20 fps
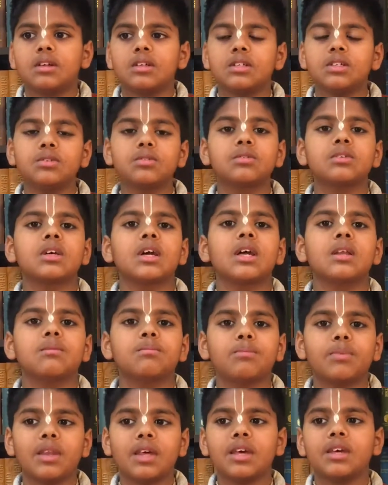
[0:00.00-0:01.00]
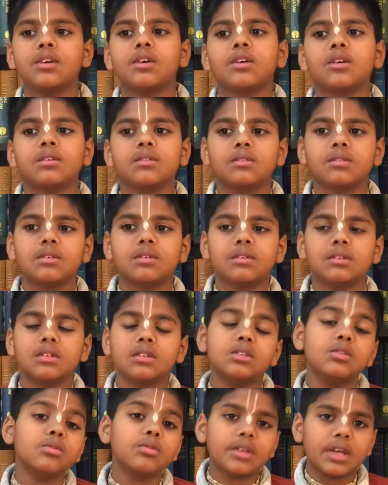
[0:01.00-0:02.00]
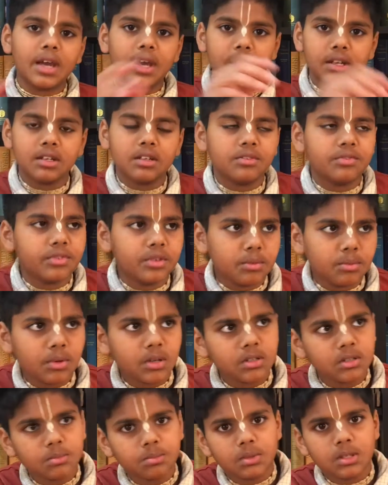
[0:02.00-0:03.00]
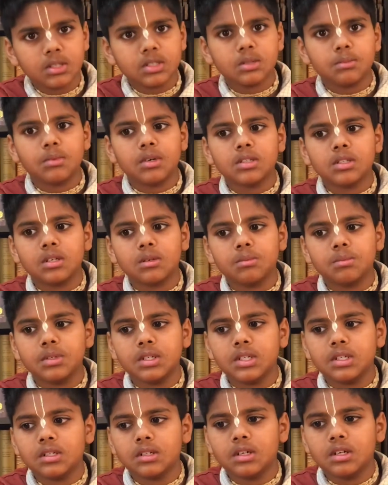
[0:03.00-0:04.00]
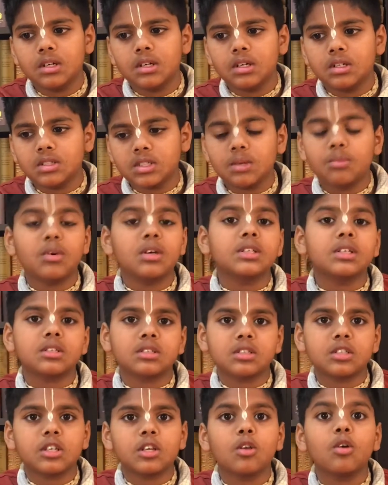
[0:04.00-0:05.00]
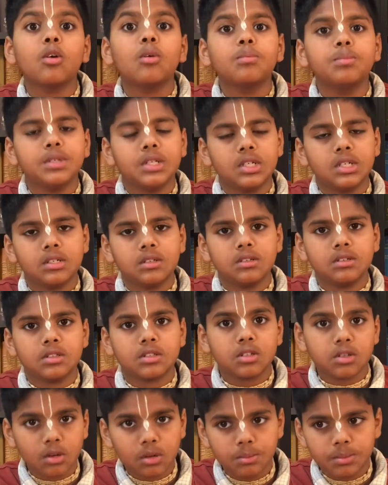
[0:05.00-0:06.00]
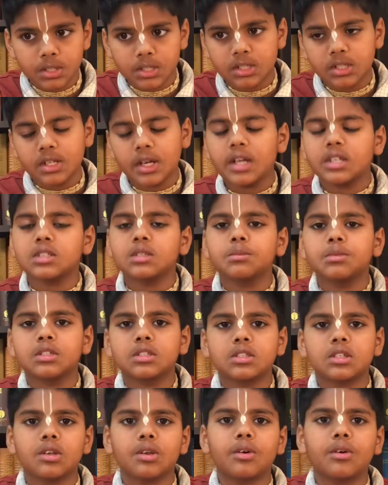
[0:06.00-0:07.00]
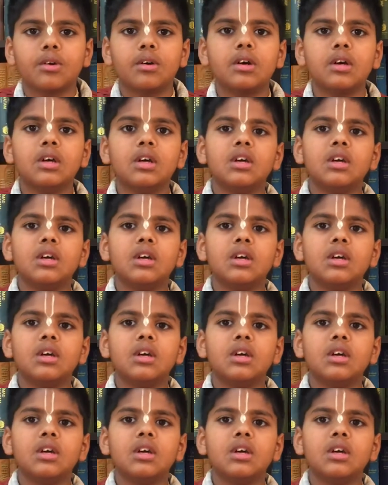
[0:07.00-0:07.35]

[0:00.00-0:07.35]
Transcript: you can play your you can if you want to play some other beat some other slow beat slow beat it has to be slow